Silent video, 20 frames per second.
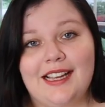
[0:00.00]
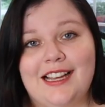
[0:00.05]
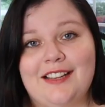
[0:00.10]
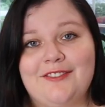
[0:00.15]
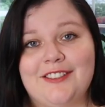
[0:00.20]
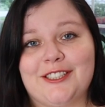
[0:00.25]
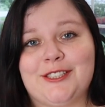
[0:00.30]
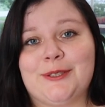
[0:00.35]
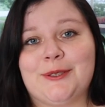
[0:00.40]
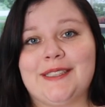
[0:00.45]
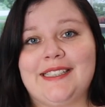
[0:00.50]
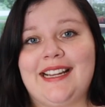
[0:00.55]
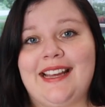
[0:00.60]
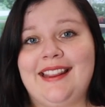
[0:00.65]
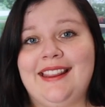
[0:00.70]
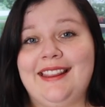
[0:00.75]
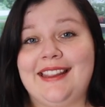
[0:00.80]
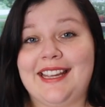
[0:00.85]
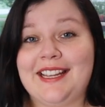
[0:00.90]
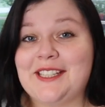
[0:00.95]
And Victoria,
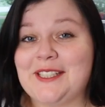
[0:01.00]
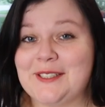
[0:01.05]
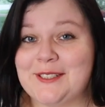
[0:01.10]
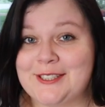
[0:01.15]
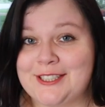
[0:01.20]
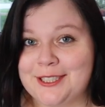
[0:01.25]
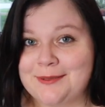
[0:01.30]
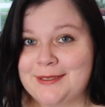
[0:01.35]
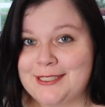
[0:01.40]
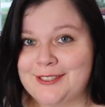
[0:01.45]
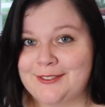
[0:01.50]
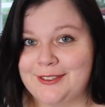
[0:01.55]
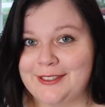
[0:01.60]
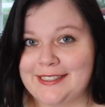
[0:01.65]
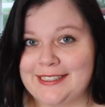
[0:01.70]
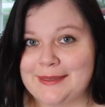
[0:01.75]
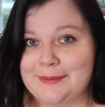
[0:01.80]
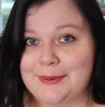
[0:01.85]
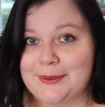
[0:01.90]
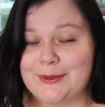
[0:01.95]
thank you so much for
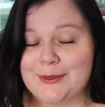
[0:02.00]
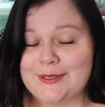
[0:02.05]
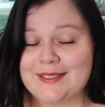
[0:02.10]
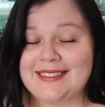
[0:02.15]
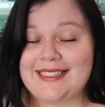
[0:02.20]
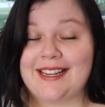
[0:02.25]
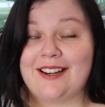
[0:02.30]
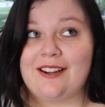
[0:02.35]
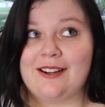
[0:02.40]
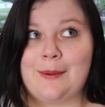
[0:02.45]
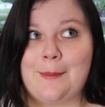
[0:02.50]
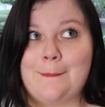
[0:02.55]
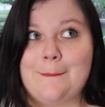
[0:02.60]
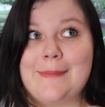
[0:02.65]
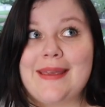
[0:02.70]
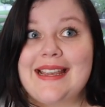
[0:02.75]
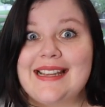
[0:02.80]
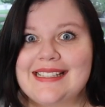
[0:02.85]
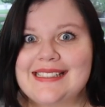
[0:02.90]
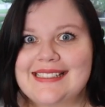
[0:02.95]
these pulls. They are
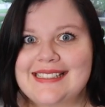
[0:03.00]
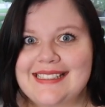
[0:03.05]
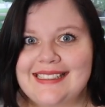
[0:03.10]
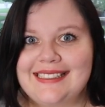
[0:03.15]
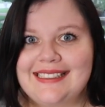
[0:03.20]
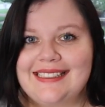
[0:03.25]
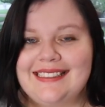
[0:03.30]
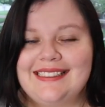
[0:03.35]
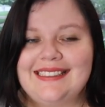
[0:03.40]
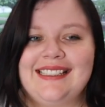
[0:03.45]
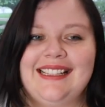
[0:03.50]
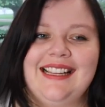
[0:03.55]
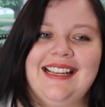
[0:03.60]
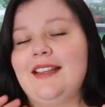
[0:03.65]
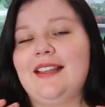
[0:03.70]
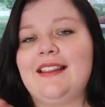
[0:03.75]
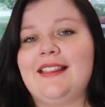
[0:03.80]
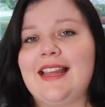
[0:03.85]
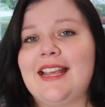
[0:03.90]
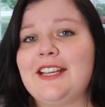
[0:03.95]
amazing.
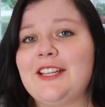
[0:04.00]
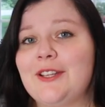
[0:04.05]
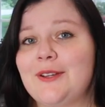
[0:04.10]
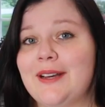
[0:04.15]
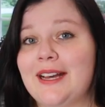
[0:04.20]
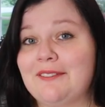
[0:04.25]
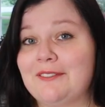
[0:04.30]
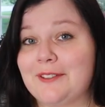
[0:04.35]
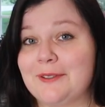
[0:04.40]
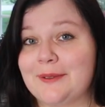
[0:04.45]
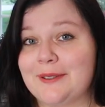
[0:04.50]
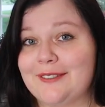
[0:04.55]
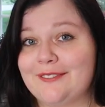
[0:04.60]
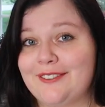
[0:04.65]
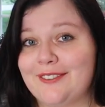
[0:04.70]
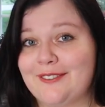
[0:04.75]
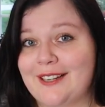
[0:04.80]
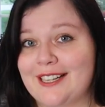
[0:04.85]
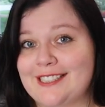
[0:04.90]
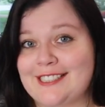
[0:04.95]
Thank you everyone
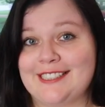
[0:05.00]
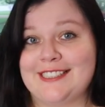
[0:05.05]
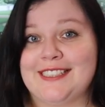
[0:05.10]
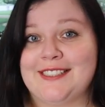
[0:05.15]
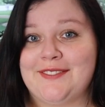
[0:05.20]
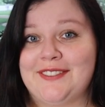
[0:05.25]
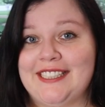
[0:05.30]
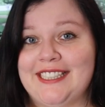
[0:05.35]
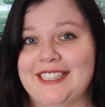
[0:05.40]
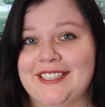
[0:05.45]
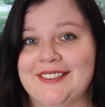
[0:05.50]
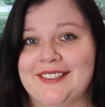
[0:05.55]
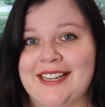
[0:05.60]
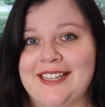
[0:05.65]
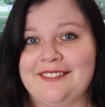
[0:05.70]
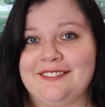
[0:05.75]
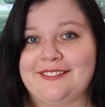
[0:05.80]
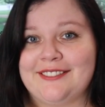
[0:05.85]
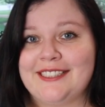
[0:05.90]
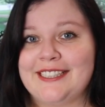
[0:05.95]
for watching this video. I
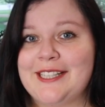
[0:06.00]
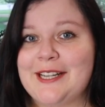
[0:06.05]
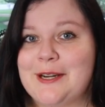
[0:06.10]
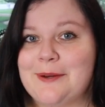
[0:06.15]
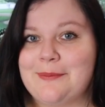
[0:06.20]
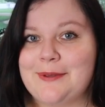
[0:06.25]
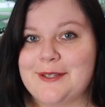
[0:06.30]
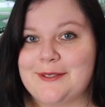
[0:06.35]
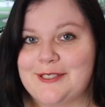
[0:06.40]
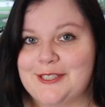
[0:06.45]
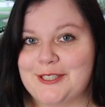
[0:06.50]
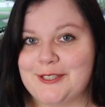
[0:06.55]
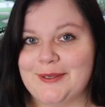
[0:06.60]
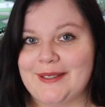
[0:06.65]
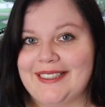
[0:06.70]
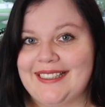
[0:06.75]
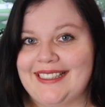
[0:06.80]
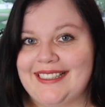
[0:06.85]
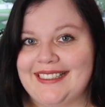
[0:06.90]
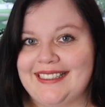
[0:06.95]
really hope you
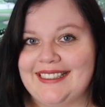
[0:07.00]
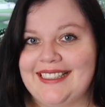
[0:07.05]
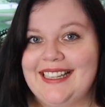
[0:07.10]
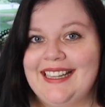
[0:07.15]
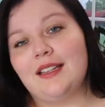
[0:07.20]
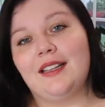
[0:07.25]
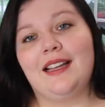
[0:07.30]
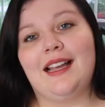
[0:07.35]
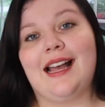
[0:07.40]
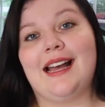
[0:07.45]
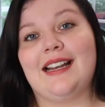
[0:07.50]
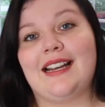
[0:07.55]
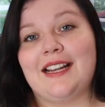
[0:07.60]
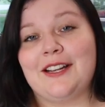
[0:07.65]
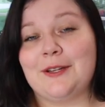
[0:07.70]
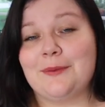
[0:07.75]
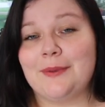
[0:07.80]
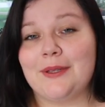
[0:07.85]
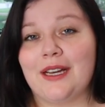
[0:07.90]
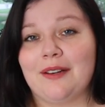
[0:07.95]
enjoyed it, and I
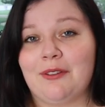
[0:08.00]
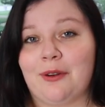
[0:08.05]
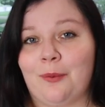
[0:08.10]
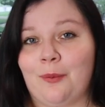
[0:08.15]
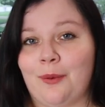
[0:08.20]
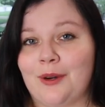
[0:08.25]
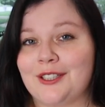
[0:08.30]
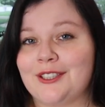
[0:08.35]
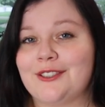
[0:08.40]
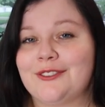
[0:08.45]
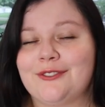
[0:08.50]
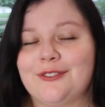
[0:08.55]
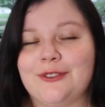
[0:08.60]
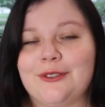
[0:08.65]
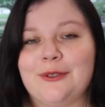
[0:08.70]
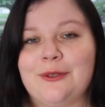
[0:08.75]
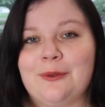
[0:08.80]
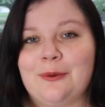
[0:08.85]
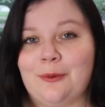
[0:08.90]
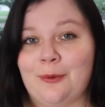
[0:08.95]
hope you have a
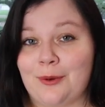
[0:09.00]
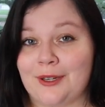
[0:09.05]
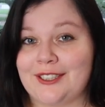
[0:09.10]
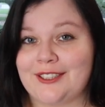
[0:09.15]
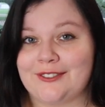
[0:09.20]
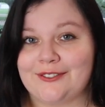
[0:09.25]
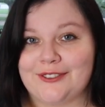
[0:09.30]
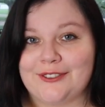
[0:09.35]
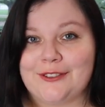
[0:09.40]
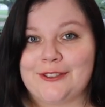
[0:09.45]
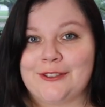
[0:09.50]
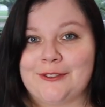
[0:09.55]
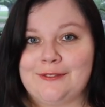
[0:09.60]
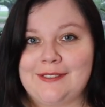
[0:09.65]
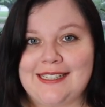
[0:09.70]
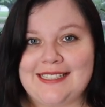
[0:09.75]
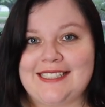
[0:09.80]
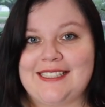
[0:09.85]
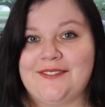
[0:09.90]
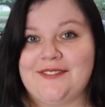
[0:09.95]
wonderful, wonderful
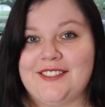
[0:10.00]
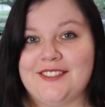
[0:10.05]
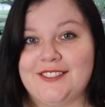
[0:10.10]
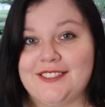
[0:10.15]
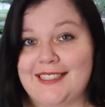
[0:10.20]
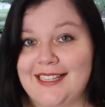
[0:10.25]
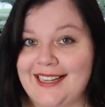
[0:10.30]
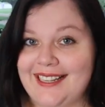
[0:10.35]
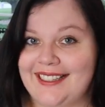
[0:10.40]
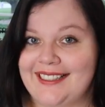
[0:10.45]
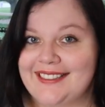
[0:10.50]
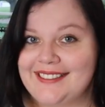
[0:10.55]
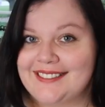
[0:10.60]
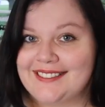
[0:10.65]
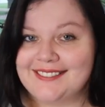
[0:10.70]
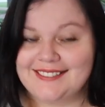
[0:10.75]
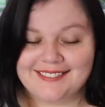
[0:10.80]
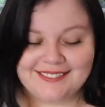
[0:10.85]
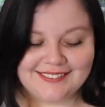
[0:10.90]
rest of your day.